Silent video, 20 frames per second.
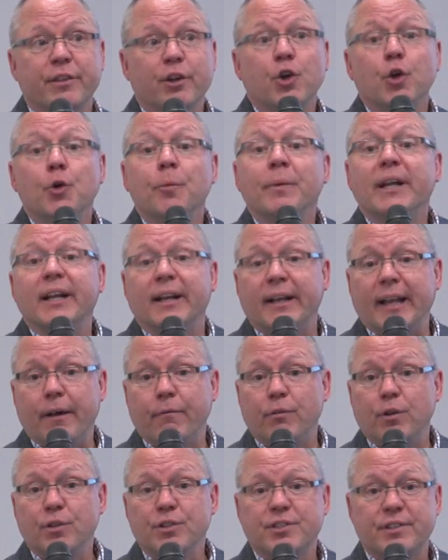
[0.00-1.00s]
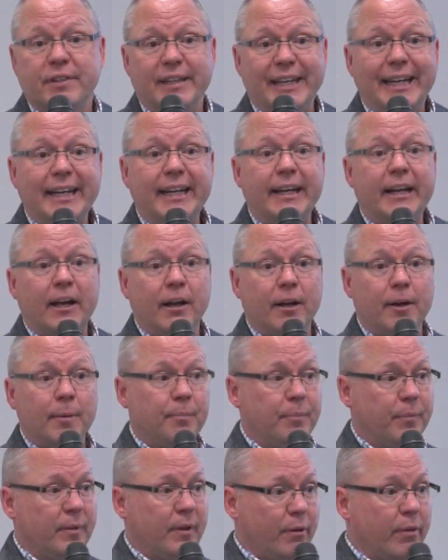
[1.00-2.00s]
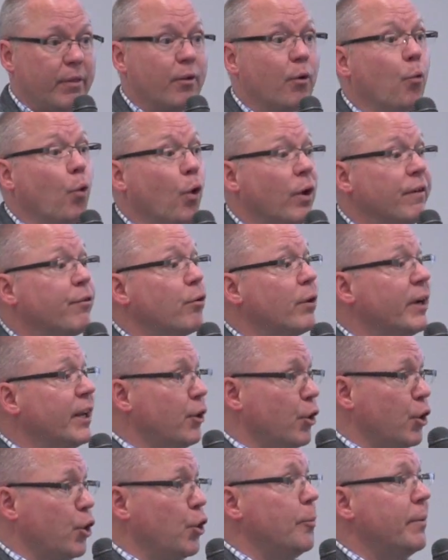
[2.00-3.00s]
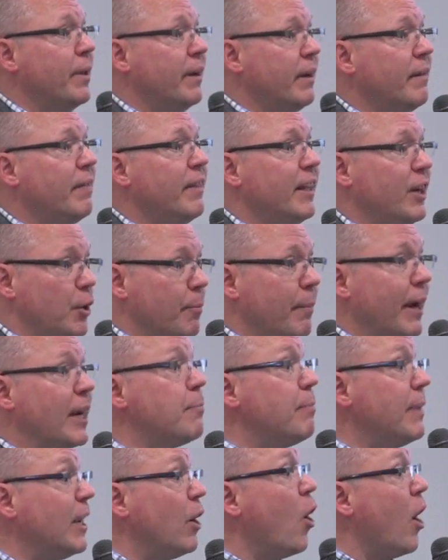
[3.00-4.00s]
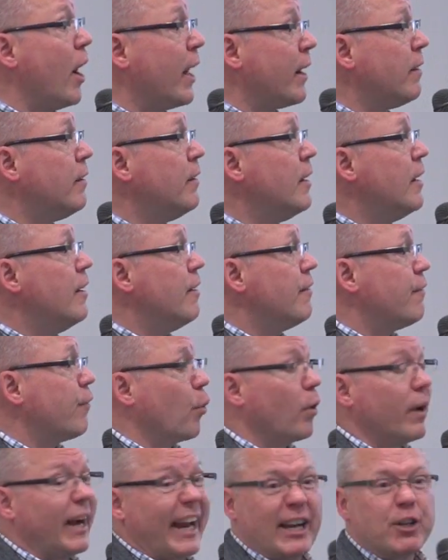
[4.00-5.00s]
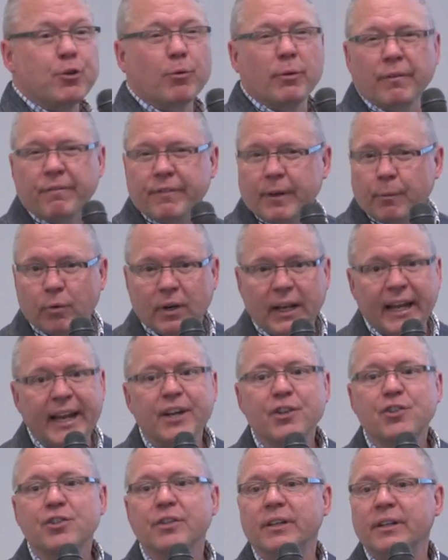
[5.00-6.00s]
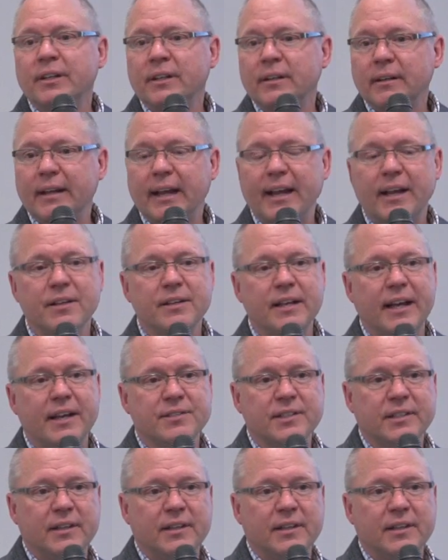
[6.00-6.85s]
the Coumadin levels, the warfarin or Coumadin that you might be on for atrial fibrillation as